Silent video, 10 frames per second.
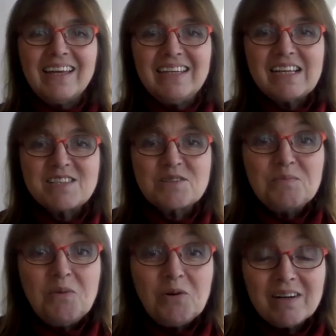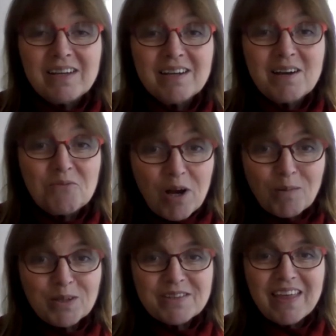Yes, good morning,
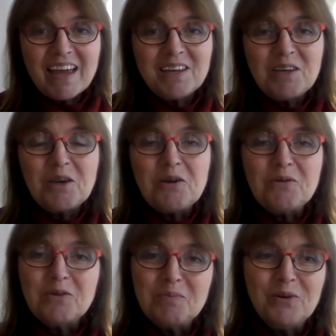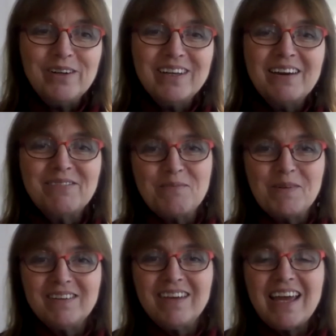Robert. Thank you. Good morning,
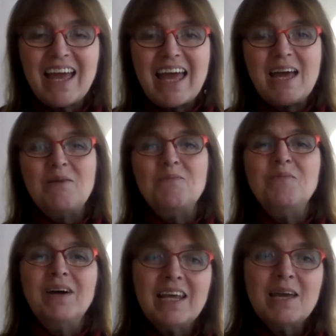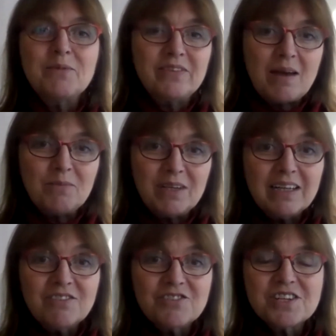everybody. My name is Emma
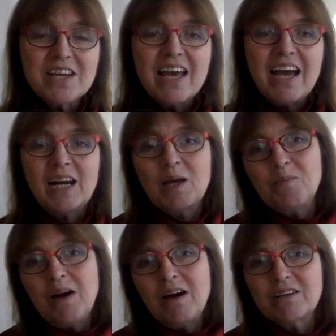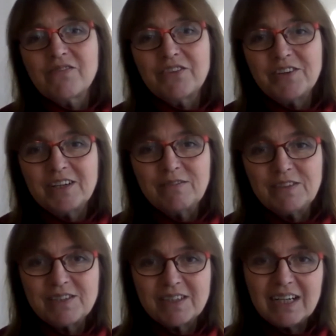Lynch, and I'm part of the
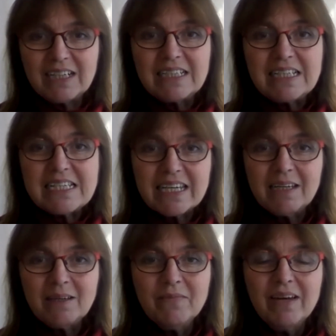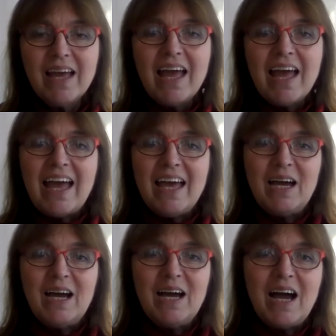Tearfund Ireland team.
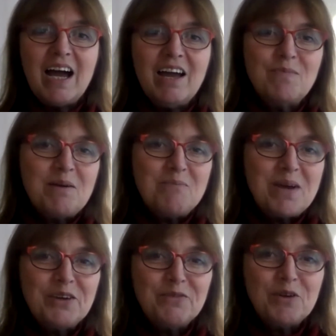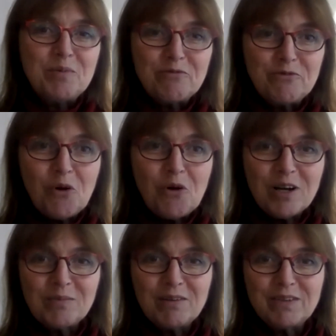I've met many of you before
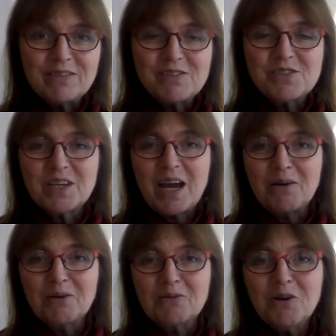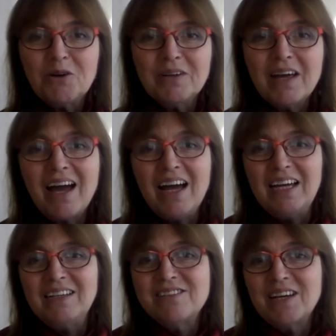on my visits to Carrigrohane,
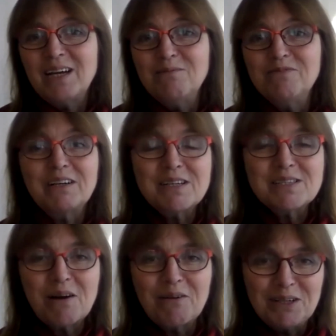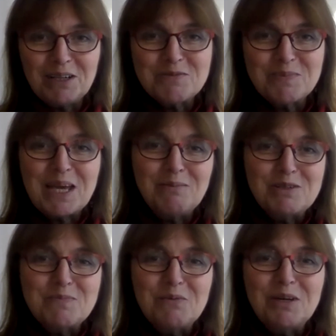and I'm very sorry not to be able
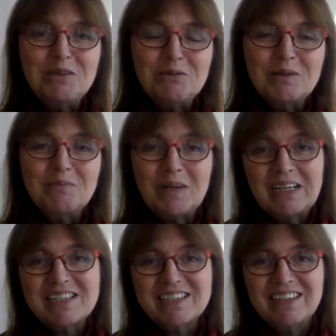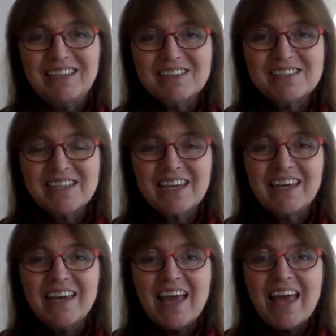to be with you in person here
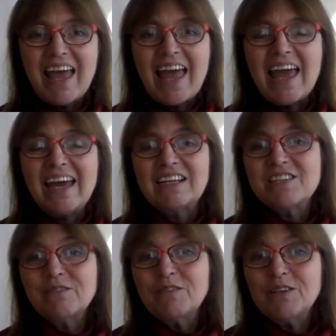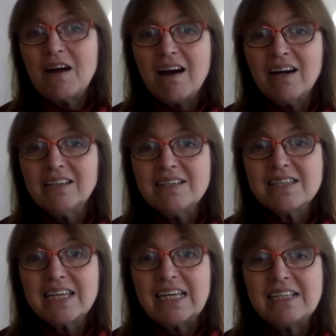today. Tearfund Ireland
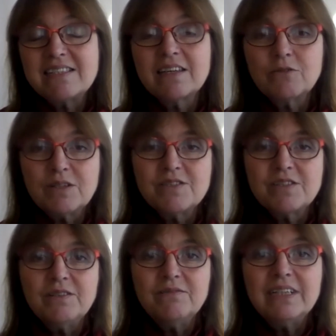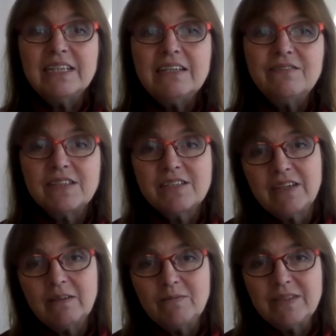is a Christian relief and
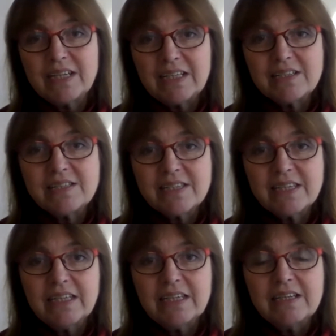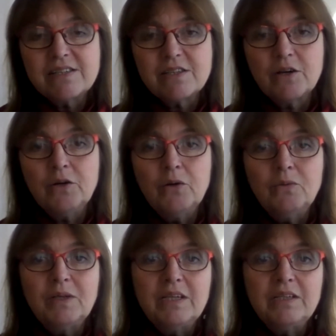development agency. So
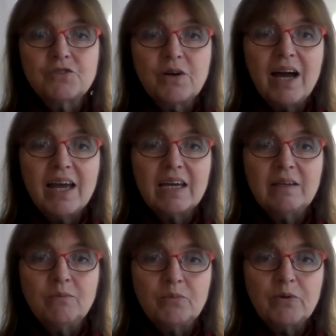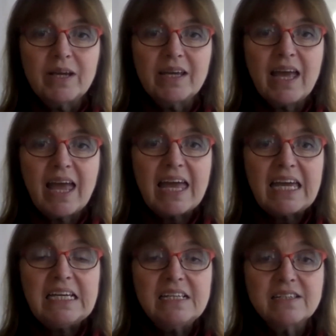we try and bring
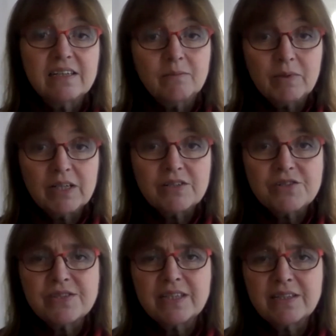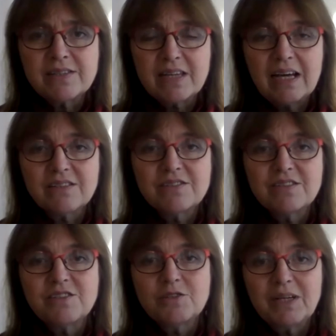aid in emergency and disaster
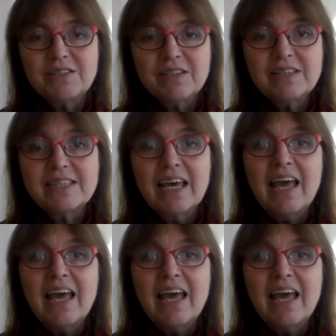situations.